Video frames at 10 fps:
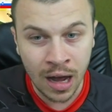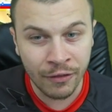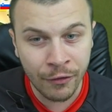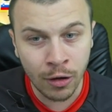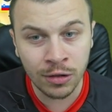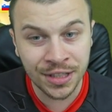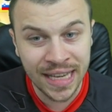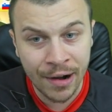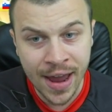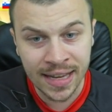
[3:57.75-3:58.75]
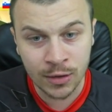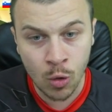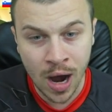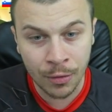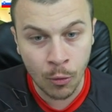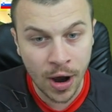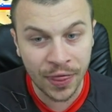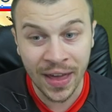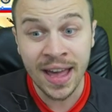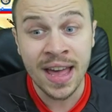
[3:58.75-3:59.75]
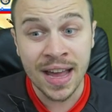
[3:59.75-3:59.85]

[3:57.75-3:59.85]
a full Serie A squad with